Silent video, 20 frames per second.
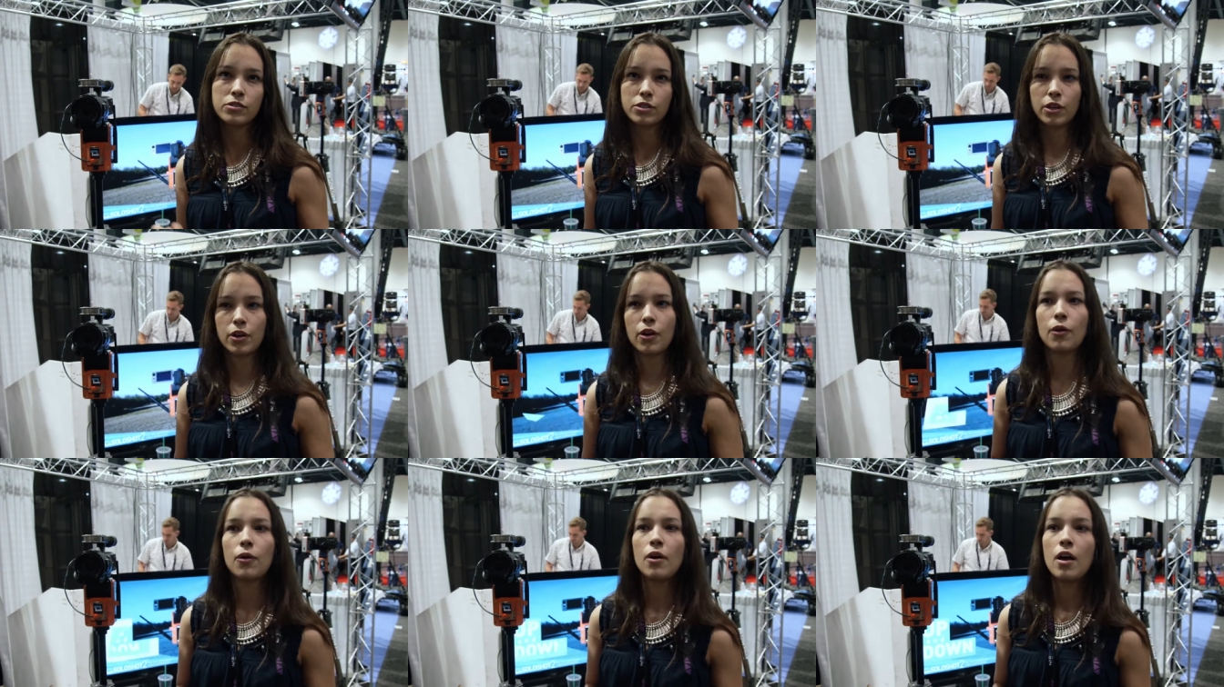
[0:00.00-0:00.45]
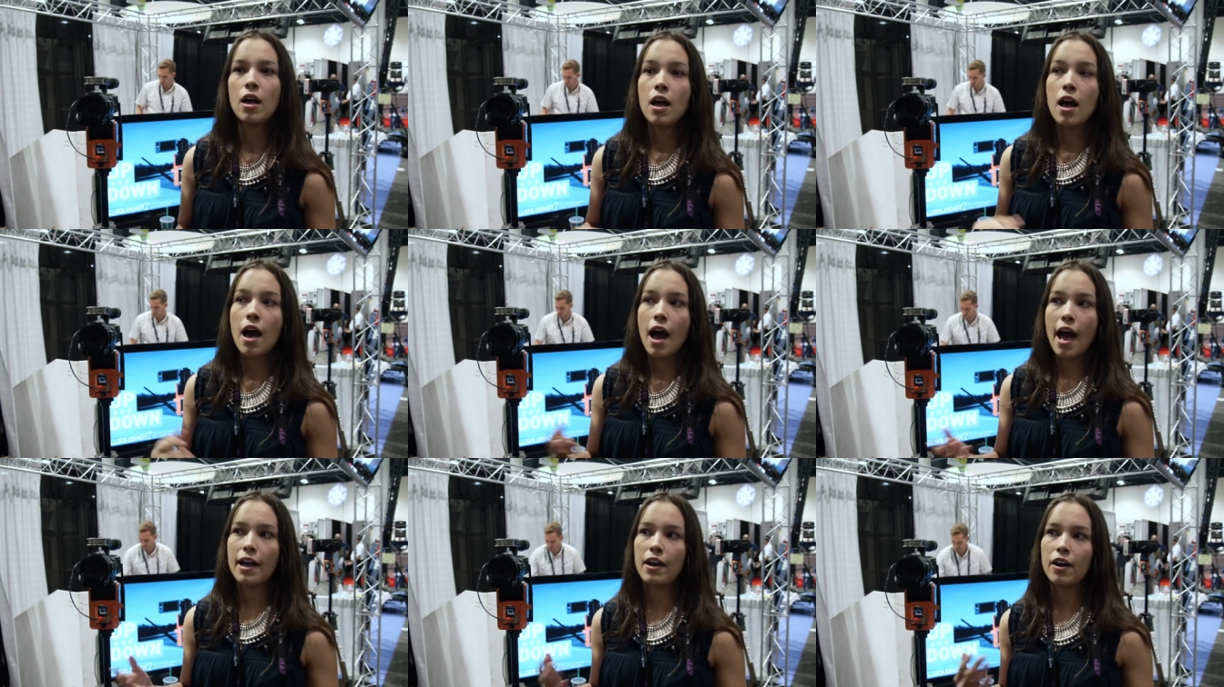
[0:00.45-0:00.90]
so
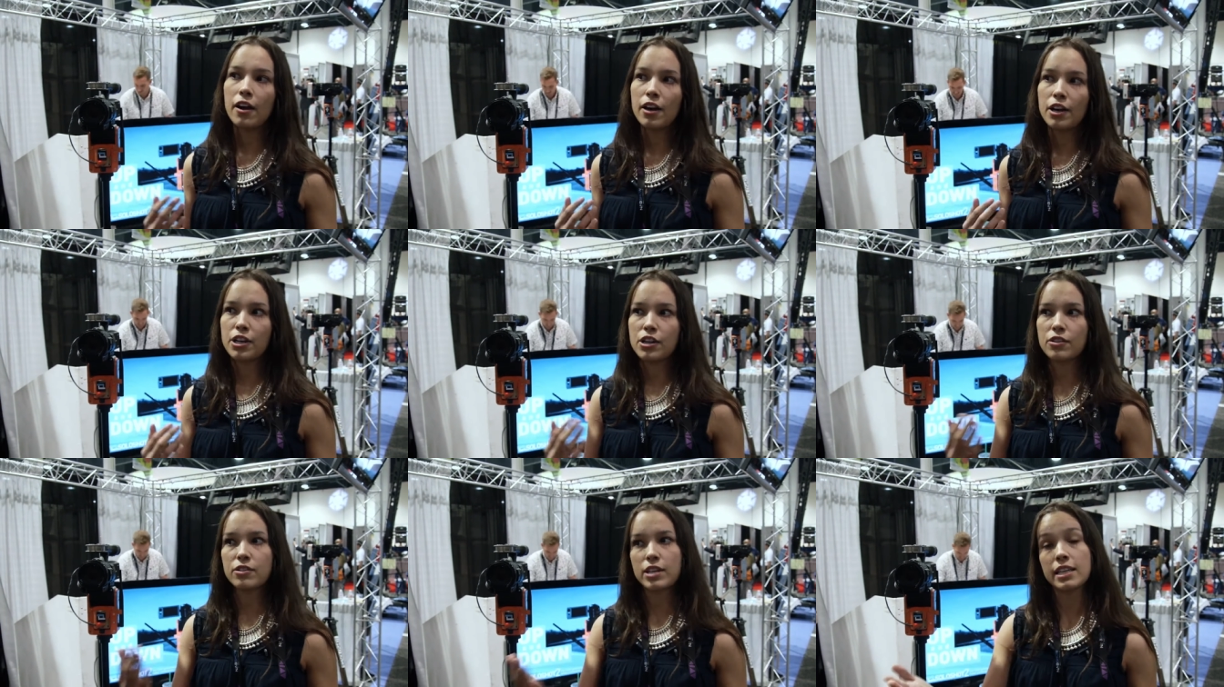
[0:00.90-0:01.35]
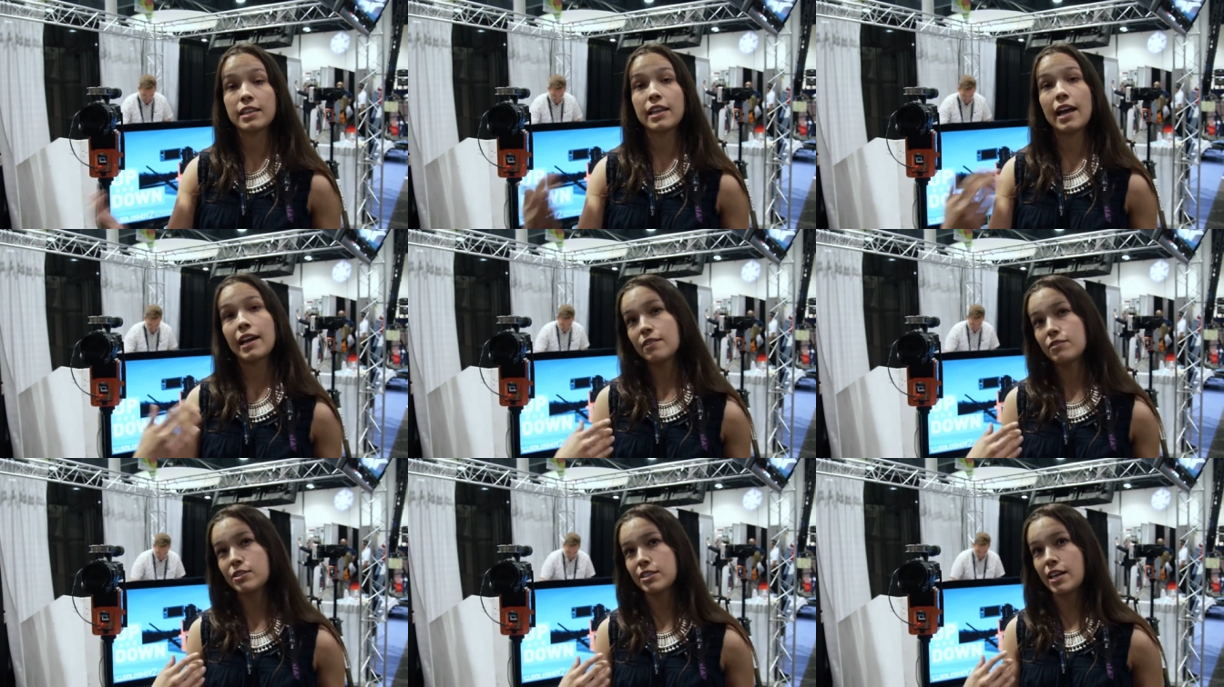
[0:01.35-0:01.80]
IR you need
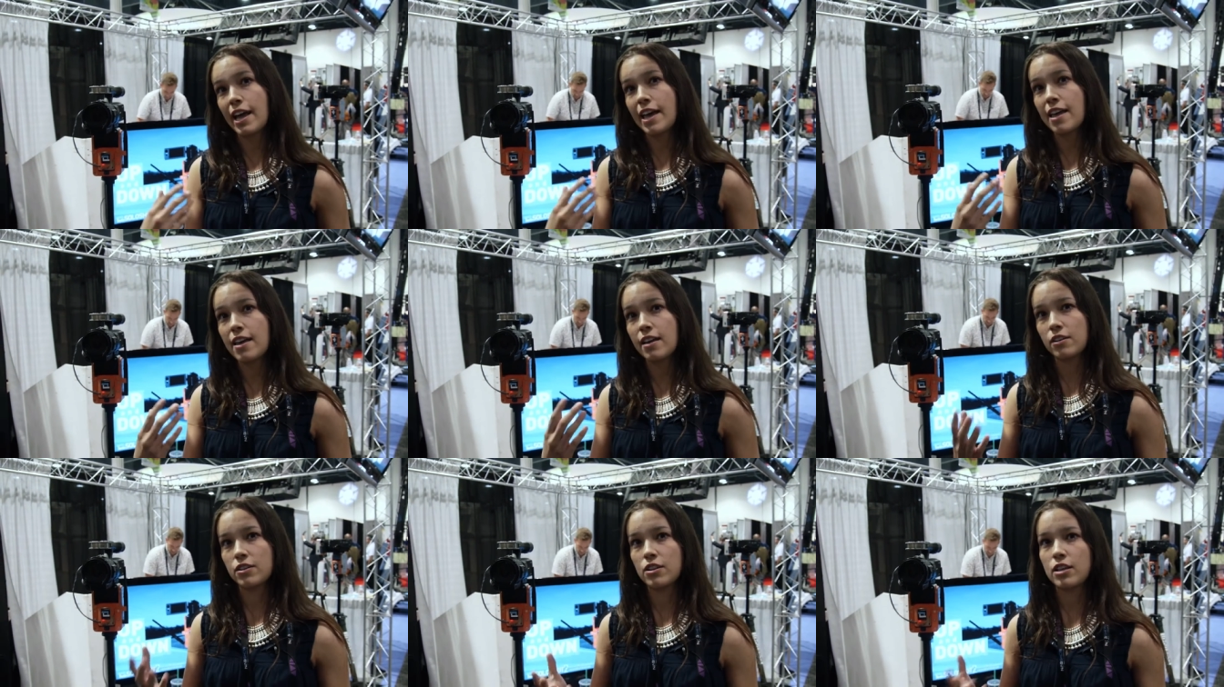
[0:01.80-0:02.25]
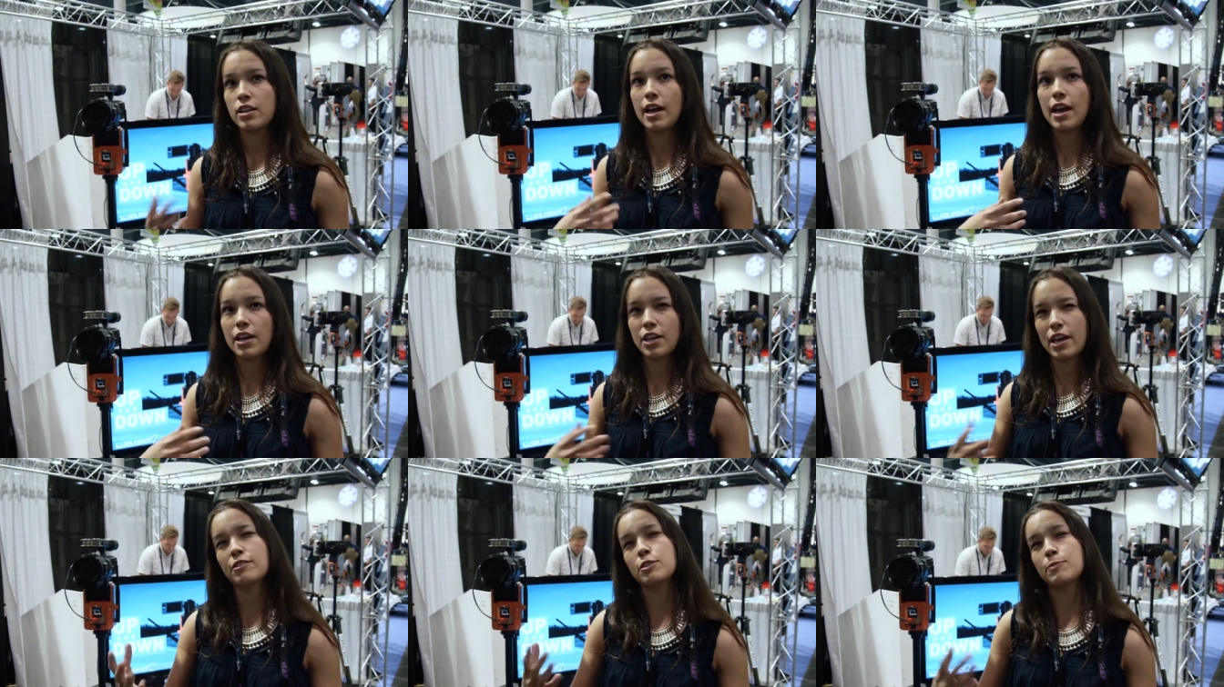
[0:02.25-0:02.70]
line of sight and
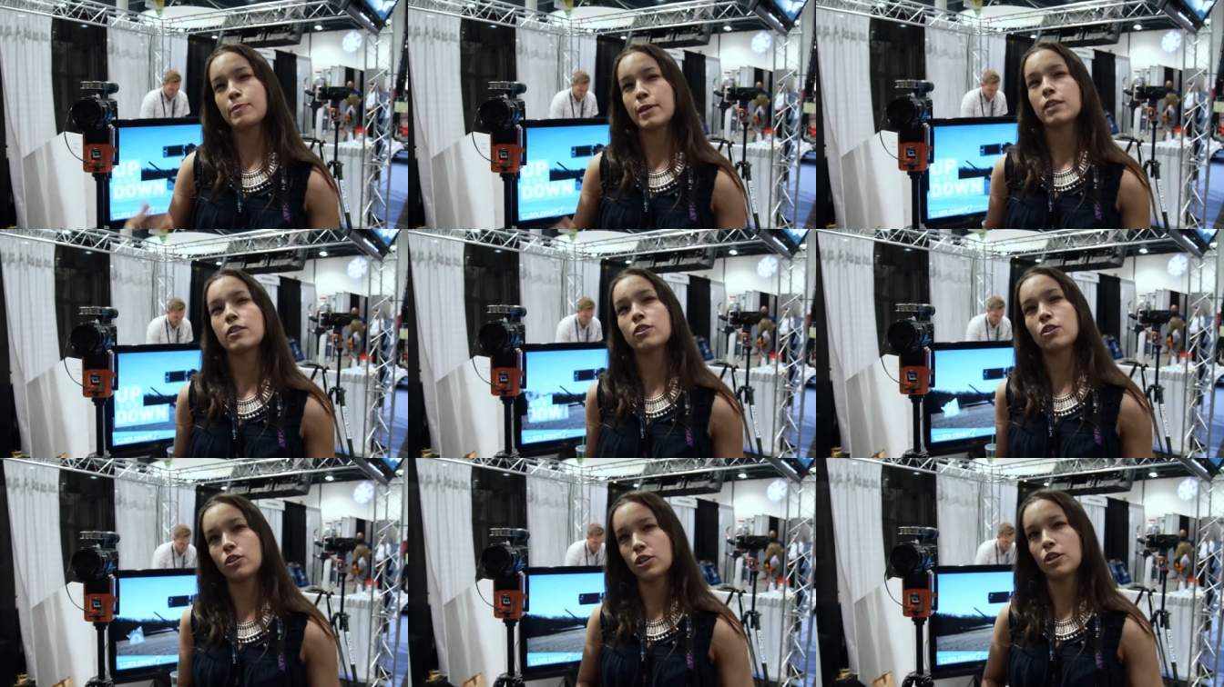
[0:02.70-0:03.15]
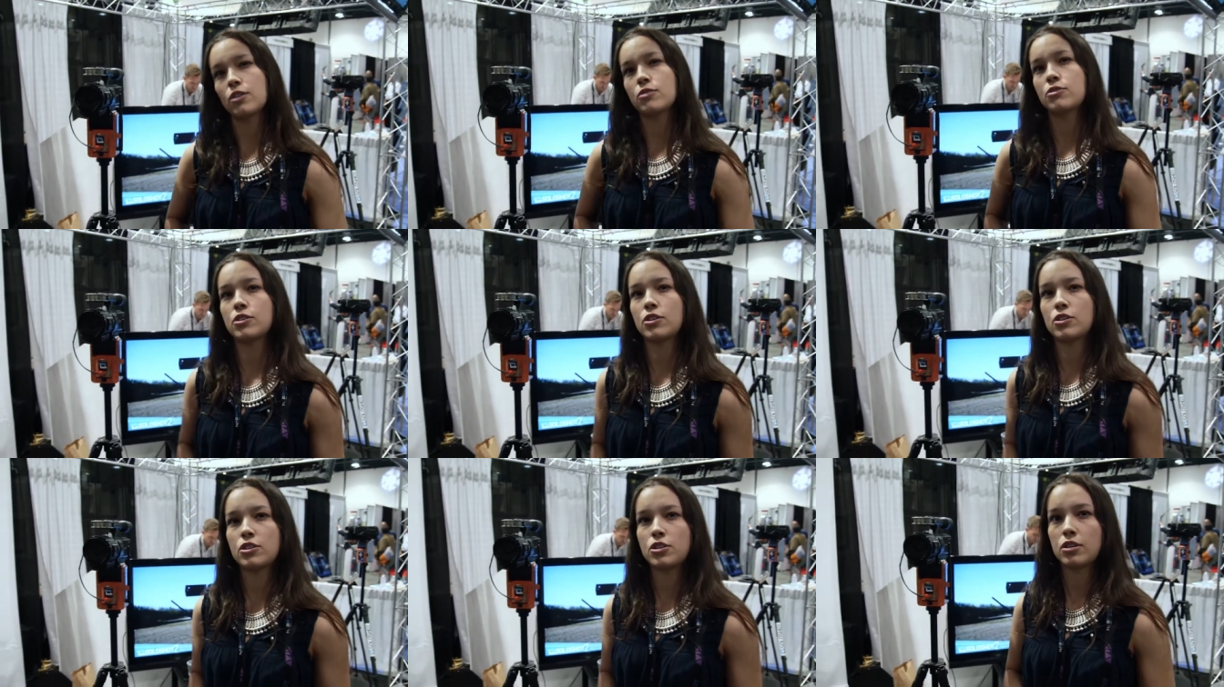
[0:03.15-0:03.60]
you have to be a little
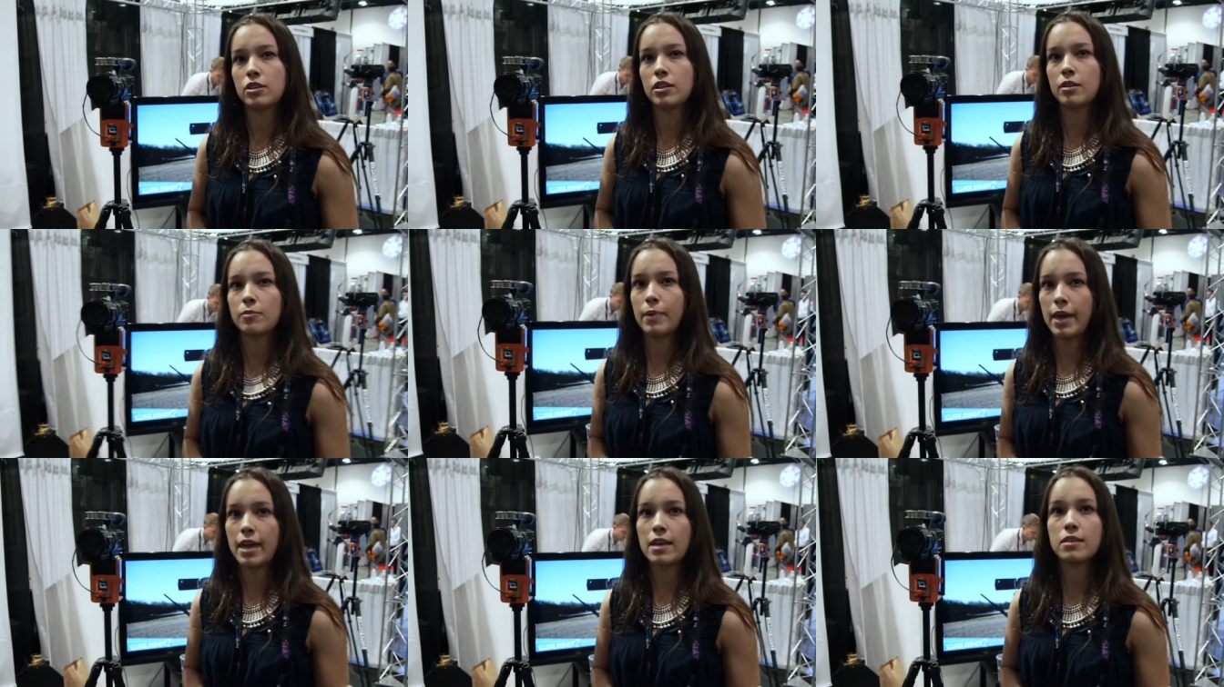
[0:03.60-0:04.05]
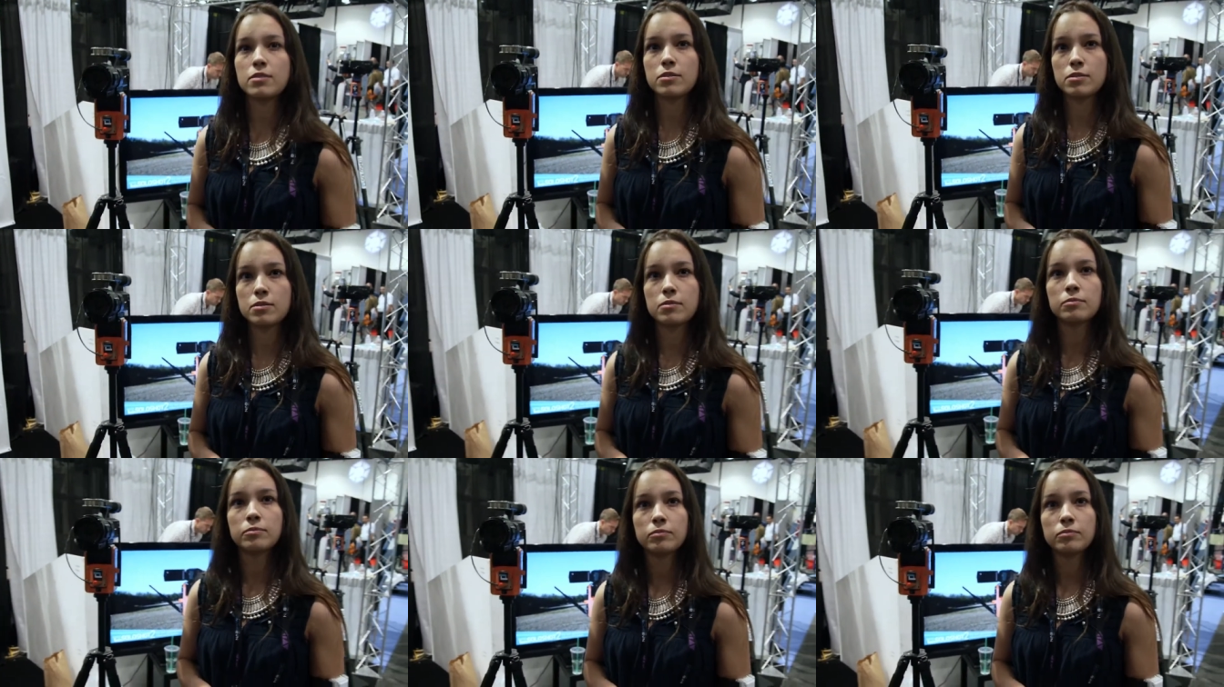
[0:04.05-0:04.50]
closer to the no, base. I guess